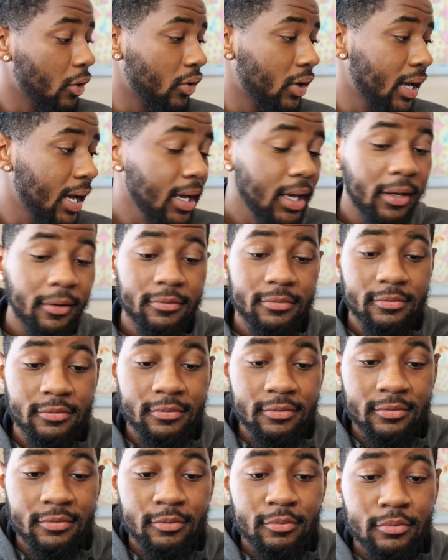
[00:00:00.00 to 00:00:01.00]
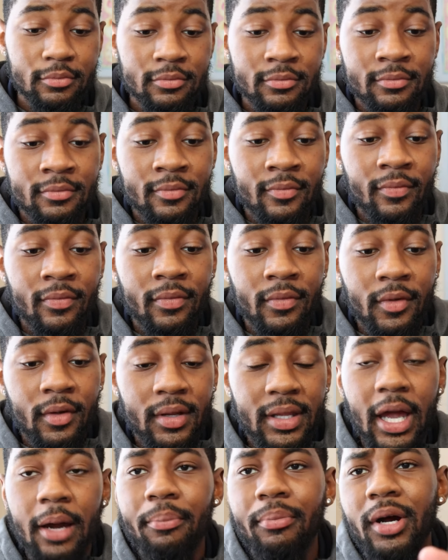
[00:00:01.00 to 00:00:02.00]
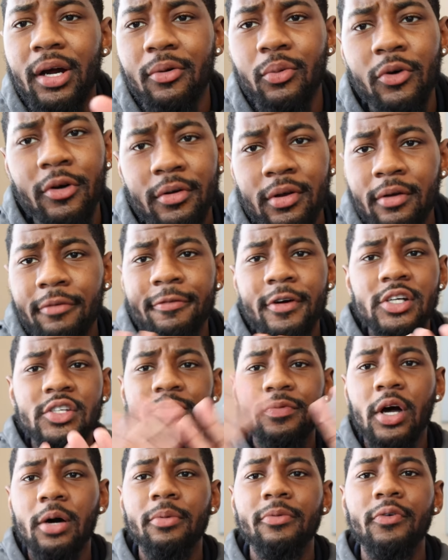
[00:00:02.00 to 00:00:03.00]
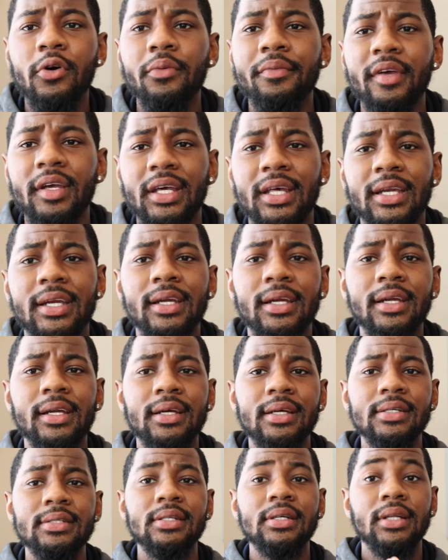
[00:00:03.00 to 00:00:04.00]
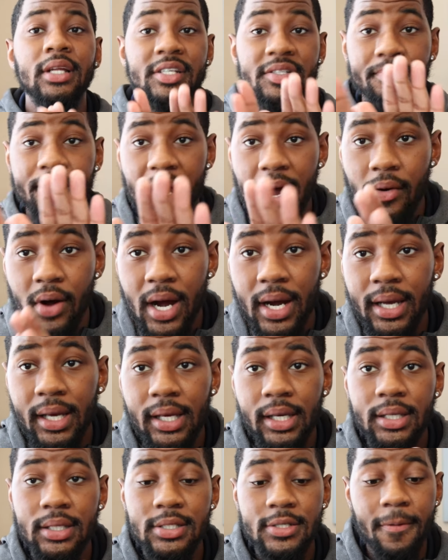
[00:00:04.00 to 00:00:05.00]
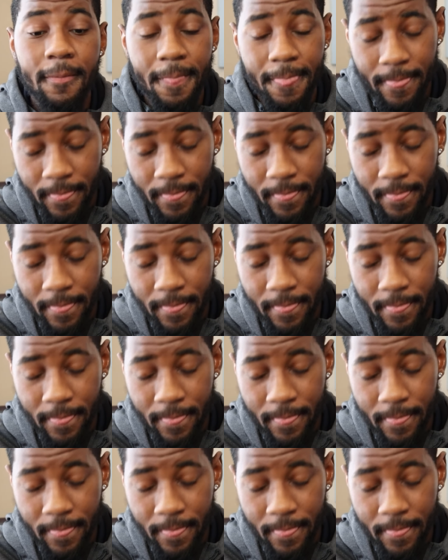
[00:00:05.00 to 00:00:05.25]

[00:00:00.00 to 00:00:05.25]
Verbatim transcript: Okay. Now, bro, what, first of all, before we can get into this, let's bow our heads.